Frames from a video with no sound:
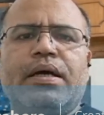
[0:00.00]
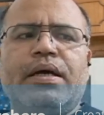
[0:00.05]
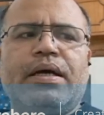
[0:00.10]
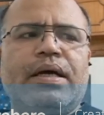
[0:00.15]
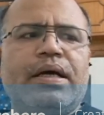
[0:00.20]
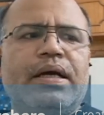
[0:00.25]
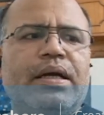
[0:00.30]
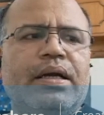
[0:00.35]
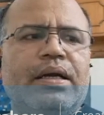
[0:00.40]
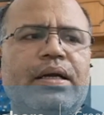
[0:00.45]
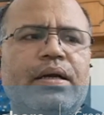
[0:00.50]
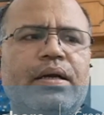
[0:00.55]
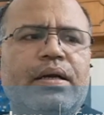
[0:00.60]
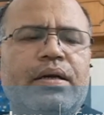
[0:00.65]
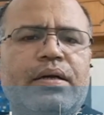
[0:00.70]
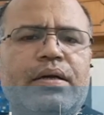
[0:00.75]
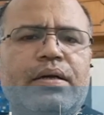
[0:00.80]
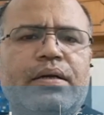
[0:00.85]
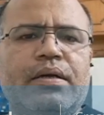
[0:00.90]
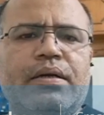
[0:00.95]

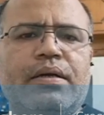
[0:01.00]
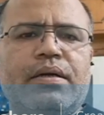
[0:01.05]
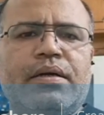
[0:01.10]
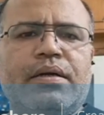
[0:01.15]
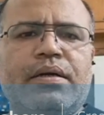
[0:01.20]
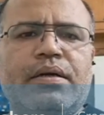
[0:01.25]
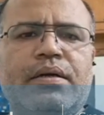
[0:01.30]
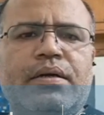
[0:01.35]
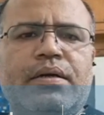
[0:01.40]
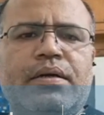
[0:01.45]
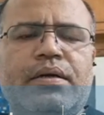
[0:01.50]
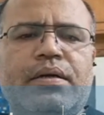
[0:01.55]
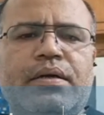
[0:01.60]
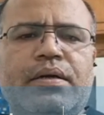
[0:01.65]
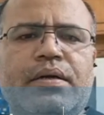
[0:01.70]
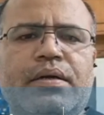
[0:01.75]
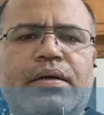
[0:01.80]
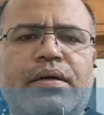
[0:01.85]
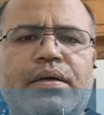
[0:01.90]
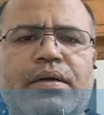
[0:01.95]
and
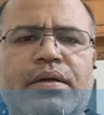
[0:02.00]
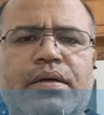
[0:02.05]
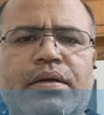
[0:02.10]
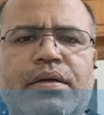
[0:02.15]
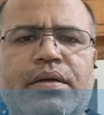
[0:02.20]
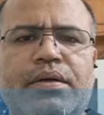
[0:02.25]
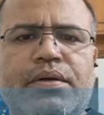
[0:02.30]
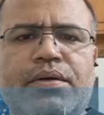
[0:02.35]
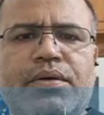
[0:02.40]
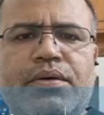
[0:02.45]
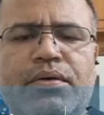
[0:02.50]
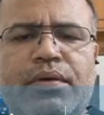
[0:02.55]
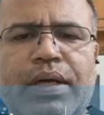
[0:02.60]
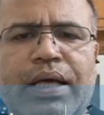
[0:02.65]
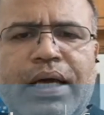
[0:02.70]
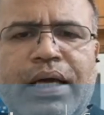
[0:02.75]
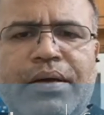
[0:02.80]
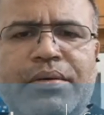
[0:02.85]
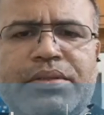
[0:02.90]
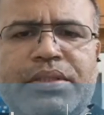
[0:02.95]
you
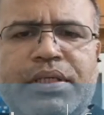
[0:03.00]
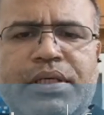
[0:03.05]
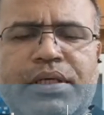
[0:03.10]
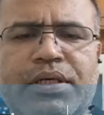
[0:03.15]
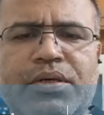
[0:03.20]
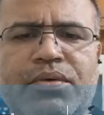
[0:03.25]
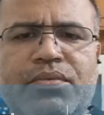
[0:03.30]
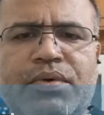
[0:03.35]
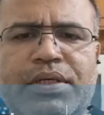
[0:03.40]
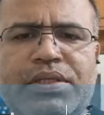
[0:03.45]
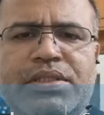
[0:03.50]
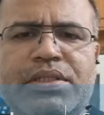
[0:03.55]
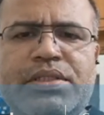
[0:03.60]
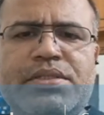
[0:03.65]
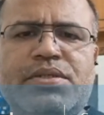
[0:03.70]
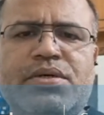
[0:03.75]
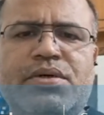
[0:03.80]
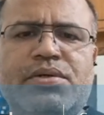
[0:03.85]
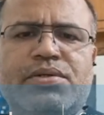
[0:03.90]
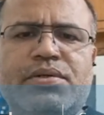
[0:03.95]
will have certain
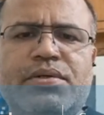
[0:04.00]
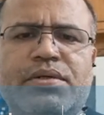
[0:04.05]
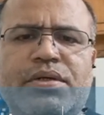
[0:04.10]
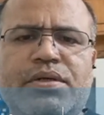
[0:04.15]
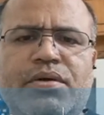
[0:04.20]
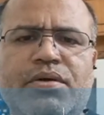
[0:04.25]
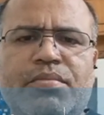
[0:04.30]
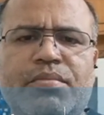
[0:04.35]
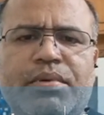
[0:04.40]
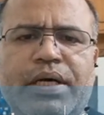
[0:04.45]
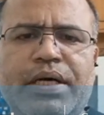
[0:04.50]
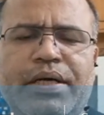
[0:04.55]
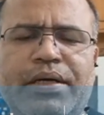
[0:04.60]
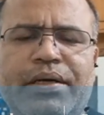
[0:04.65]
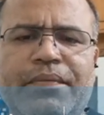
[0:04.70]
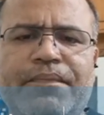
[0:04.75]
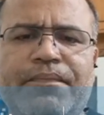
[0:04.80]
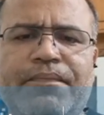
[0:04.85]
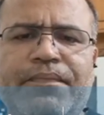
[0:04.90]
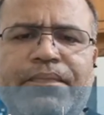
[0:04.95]
questions also in your
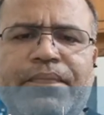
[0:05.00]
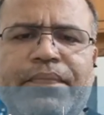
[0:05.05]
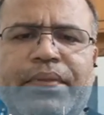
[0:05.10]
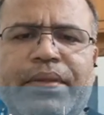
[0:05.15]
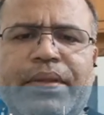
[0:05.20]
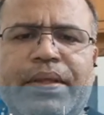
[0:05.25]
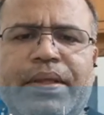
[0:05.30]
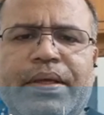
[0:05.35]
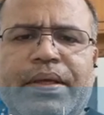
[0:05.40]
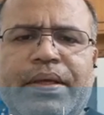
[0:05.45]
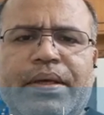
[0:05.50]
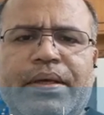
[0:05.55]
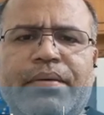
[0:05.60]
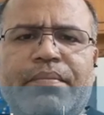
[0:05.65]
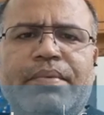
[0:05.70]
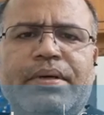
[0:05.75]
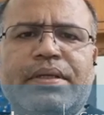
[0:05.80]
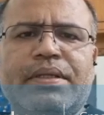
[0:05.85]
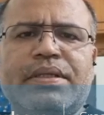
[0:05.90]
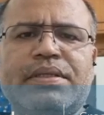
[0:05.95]
mind.
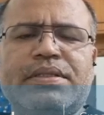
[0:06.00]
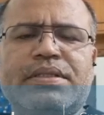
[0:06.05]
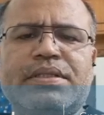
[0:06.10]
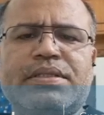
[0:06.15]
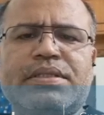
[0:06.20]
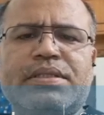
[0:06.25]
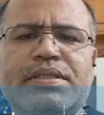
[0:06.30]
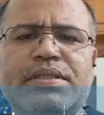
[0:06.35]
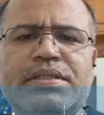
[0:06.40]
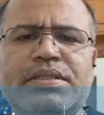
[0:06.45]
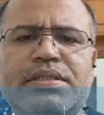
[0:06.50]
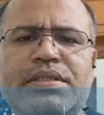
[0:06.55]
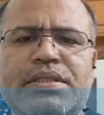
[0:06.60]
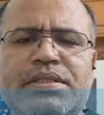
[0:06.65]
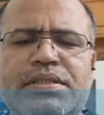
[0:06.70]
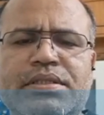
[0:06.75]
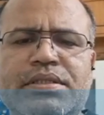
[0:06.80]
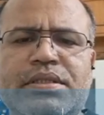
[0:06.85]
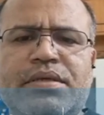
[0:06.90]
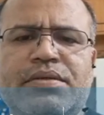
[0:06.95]
But since
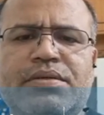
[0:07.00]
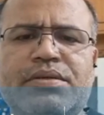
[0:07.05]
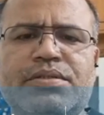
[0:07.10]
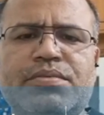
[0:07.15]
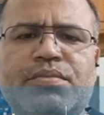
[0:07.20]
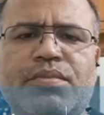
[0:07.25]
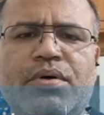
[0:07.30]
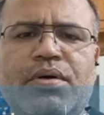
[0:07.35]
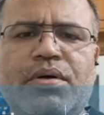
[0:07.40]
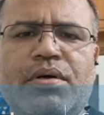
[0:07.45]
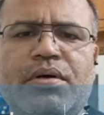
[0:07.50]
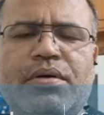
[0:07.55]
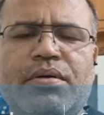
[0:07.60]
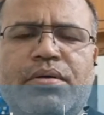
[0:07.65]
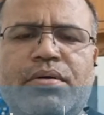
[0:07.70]
this is a small